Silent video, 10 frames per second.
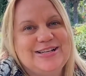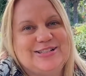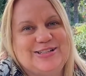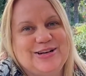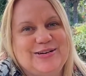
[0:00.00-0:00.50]

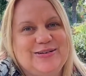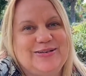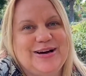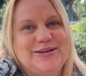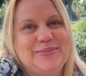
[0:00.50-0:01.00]

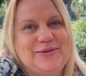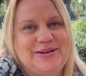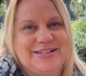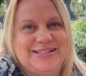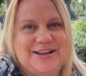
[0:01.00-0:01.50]
So you might
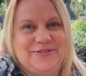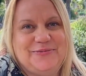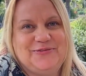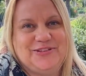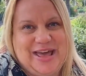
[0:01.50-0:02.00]
want to save
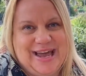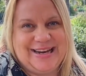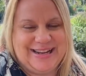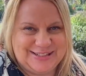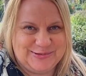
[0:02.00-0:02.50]
up for
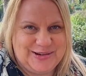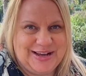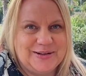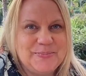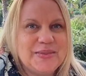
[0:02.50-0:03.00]
that as
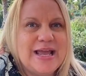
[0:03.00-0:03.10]
well.